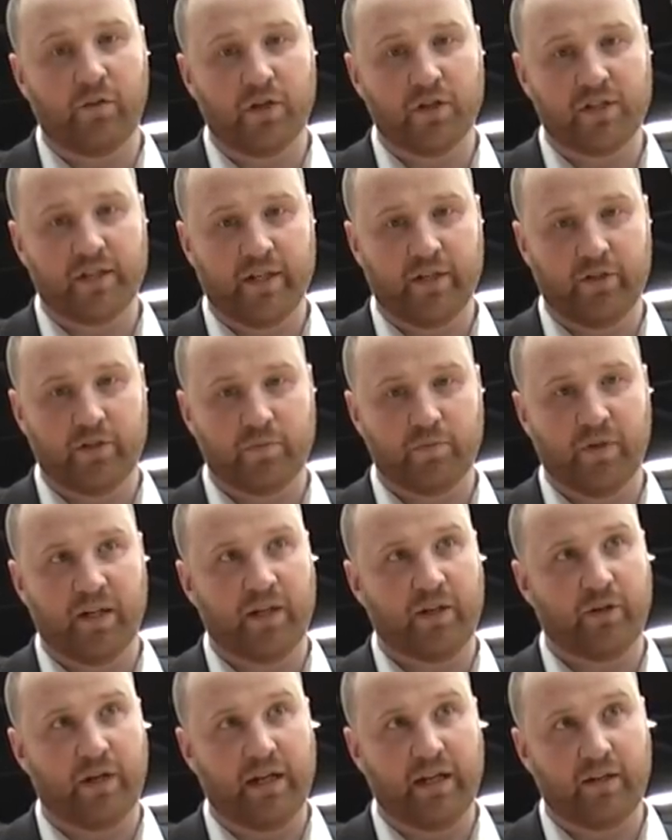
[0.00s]
of our seniors
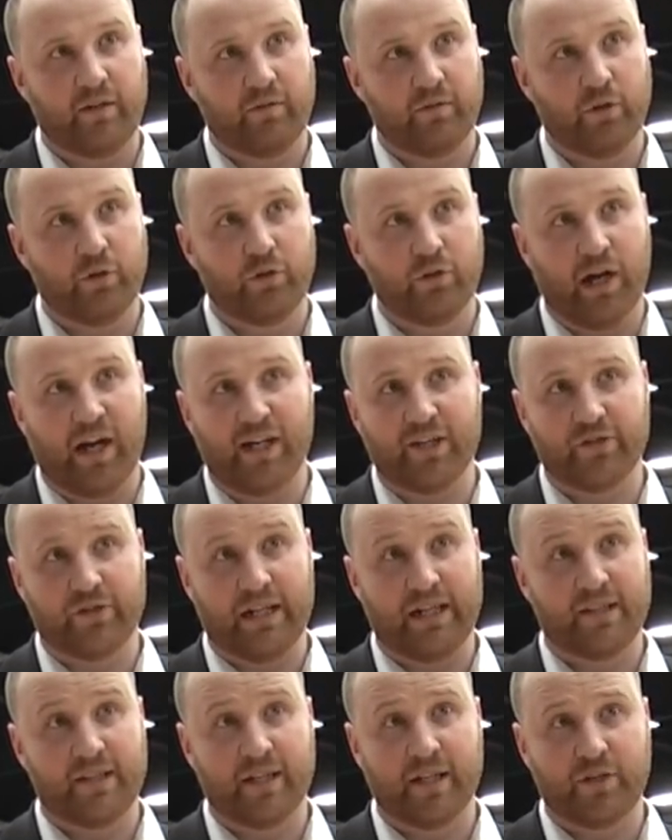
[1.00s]
played great. Luke Rogers
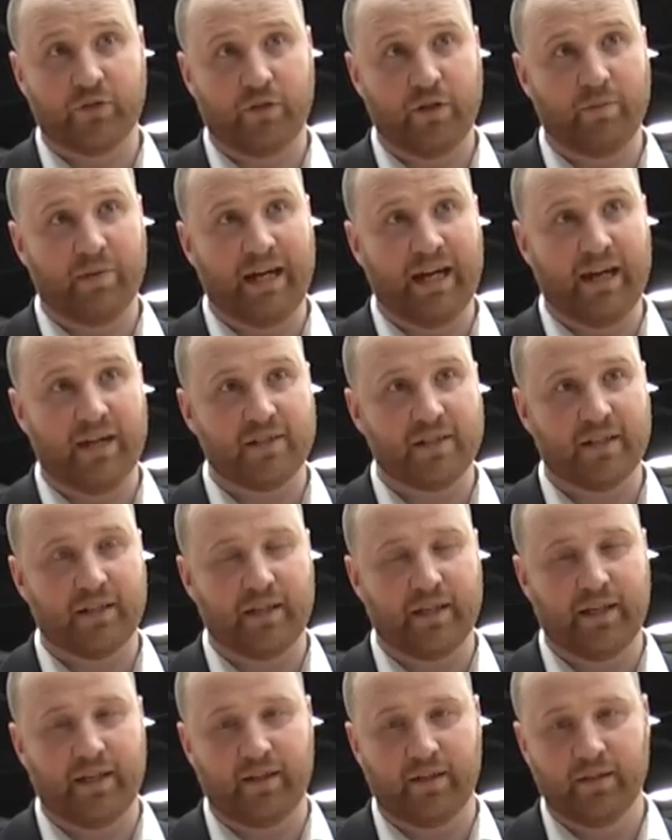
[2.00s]
had 6 rebounds, I
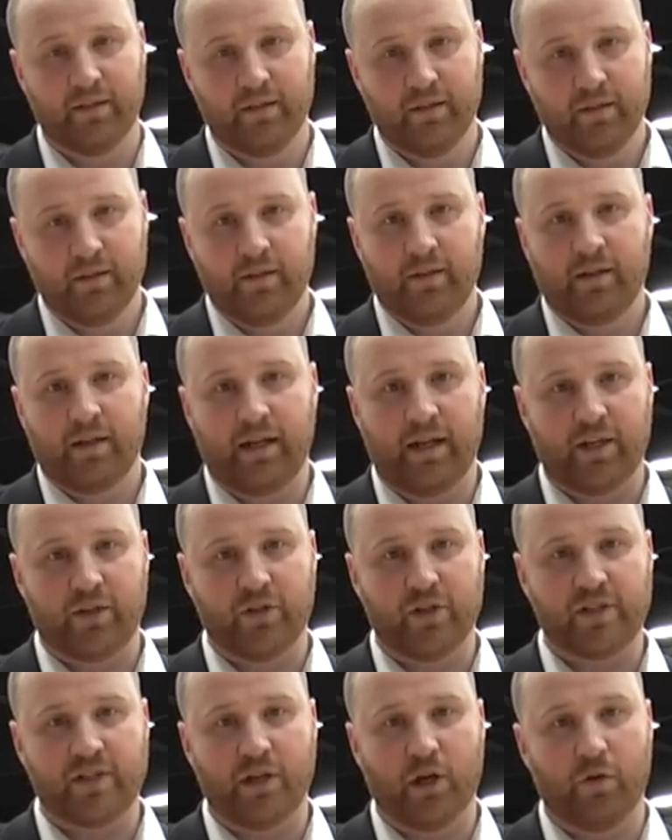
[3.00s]
think.
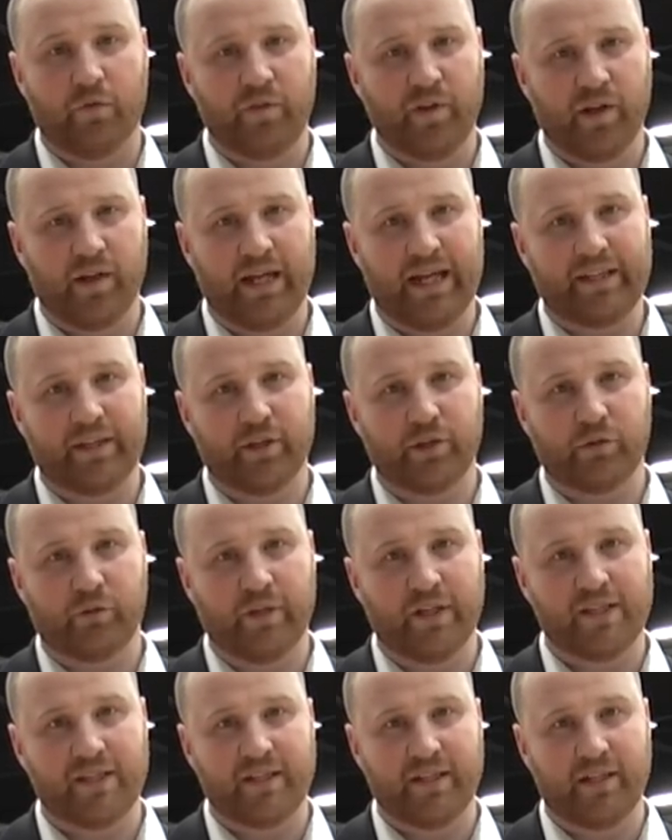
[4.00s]
Chris Cofield had the
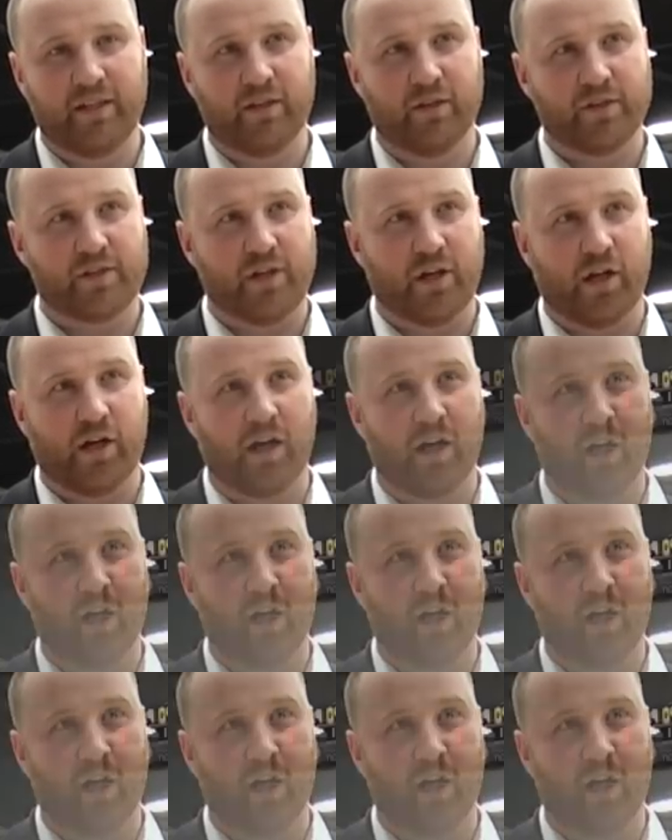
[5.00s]
3 steals. Kurt